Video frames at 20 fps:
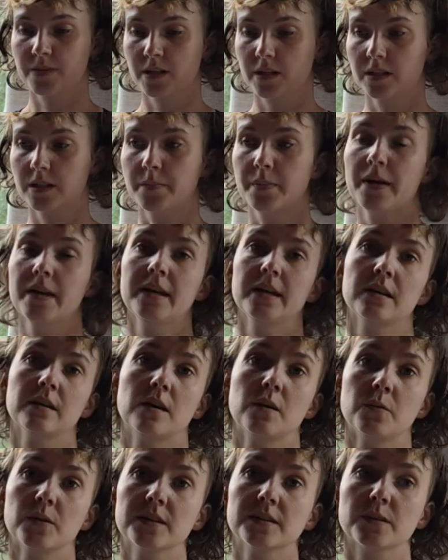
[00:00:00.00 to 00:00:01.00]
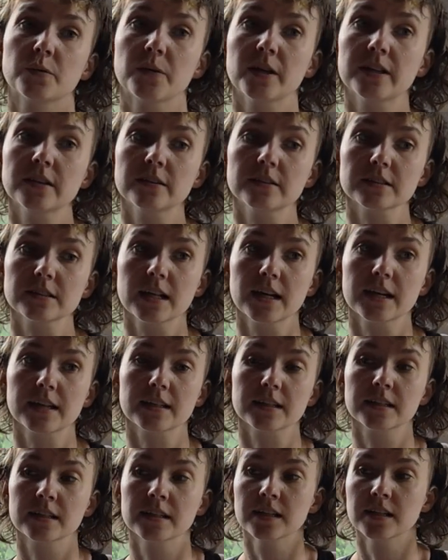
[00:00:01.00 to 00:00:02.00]
depending on what the weather is
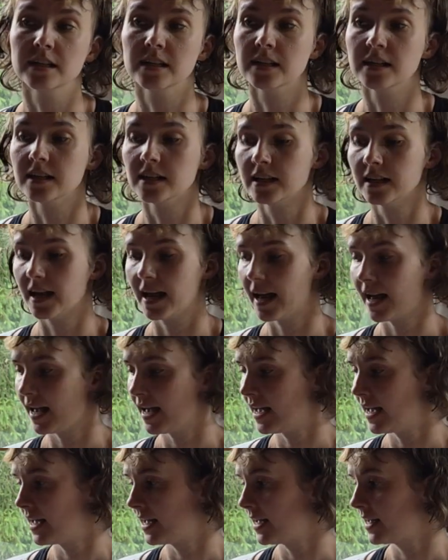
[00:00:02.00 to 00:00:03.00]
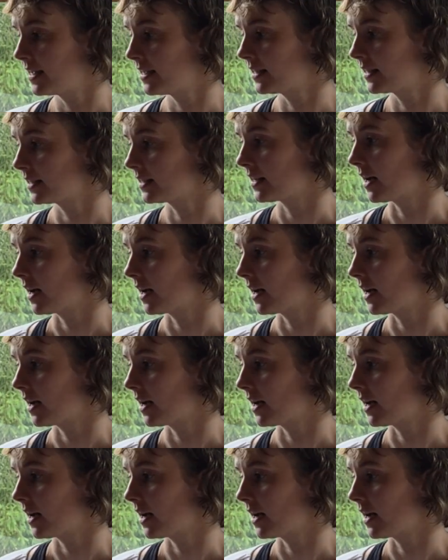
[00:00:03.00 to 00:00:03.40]
like. And